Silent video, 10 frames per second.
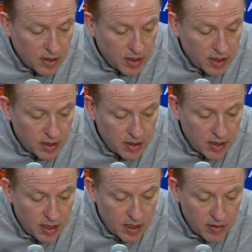
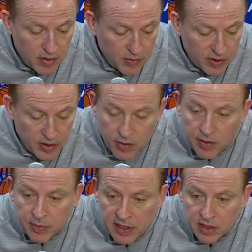and uh, we knew it
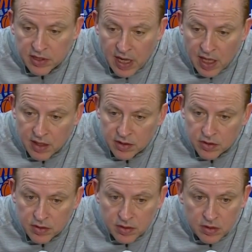would be a
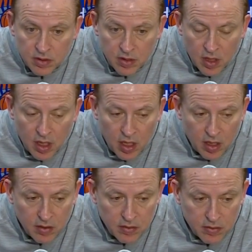challenge
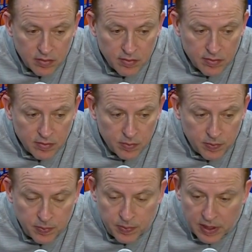uh,
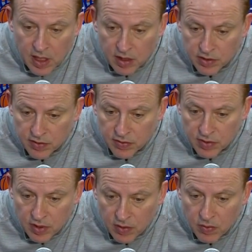because of
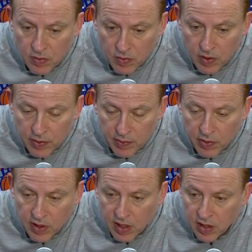you know where we
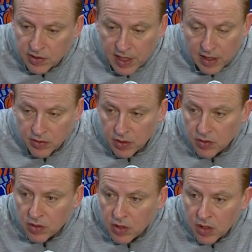were in our schedule.